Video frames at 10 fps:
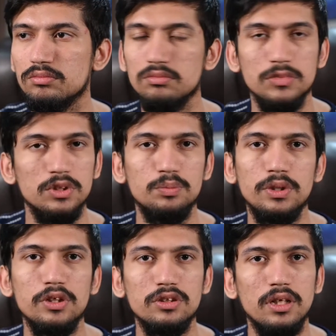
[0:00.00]
just
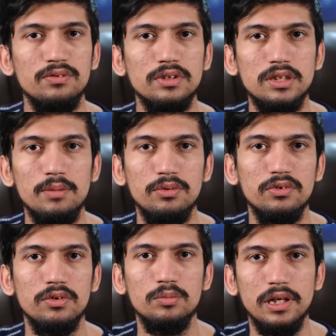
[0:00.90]
putting yourself in a
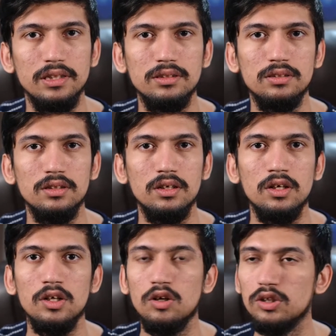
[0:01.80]
safer place,
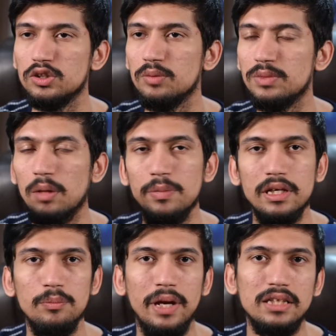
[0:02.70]
or sometimes
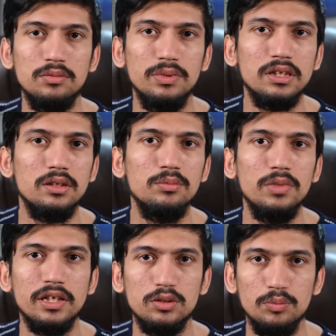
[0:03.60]
making passive income,
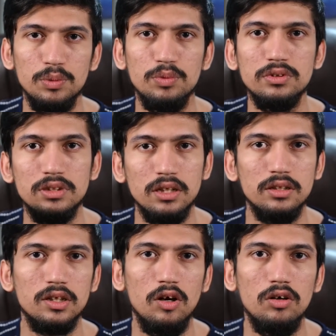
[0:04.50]
like some people sell
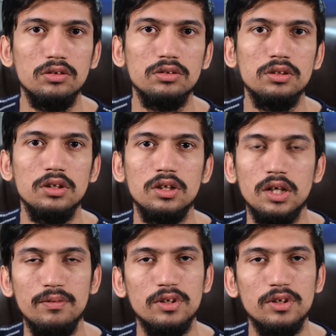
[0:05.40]
their calls, covered